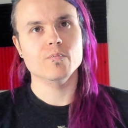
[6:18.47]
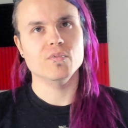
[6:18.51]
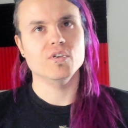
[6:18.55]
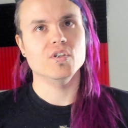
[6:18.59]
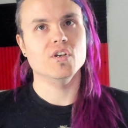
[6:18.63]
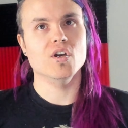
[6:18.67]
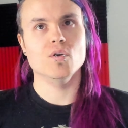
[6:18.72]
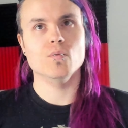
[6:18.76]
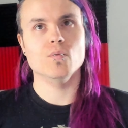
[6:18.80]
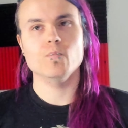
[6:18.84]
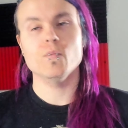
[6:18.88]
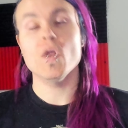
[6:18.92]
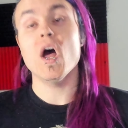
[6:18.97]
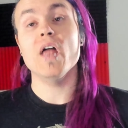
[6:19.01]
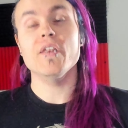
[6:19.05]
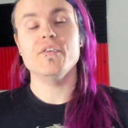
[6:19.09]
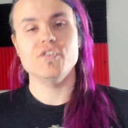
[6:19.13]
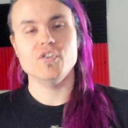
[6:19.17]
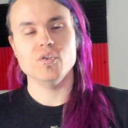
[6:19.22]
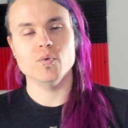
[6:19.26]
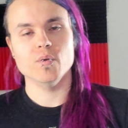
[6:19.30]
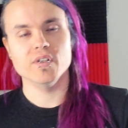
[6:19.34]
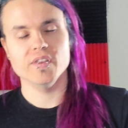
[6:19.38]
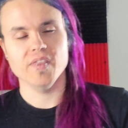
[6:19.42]
you know not
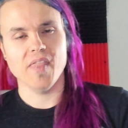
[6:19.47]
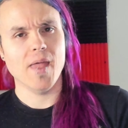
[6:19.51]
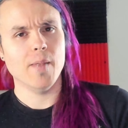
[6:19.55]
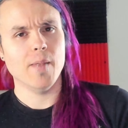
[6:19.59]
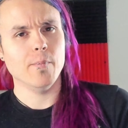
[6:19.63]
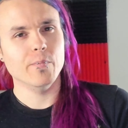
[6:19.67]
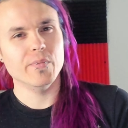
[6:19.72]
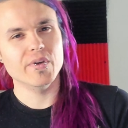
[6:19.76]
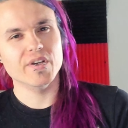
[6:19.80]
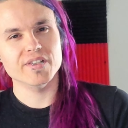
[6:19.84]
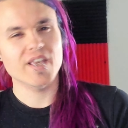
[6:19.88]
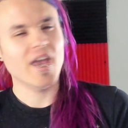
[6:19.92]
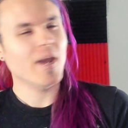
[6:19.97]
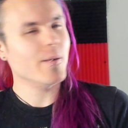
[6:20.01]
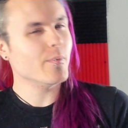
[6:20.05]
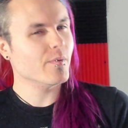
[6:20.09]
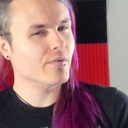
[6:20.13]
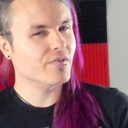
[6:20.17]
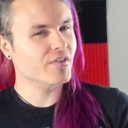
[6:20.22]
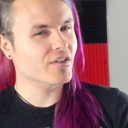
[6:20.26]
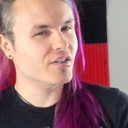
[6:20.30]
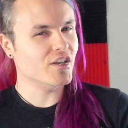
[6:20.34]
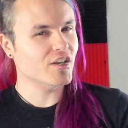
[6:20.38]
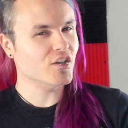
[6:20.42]
doing that because
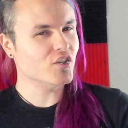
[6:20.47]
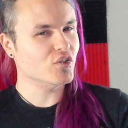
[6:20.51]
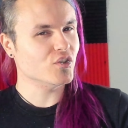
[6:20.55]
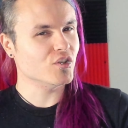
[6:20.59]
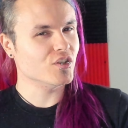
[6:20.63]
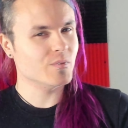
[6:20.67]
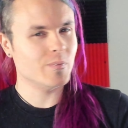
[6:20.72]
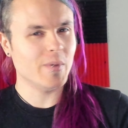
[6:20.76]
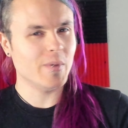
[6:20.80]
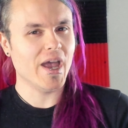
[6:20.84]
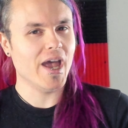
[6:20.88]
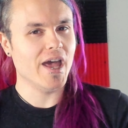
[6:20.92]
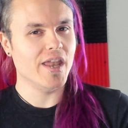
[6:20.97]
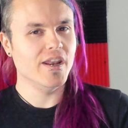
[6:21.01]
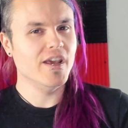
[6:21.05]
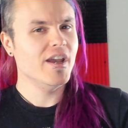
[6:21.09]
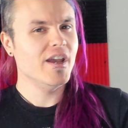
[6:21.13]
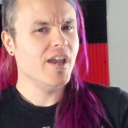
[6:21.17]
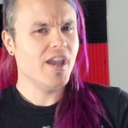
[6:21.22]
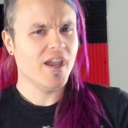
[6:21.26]
hyperfixation is bad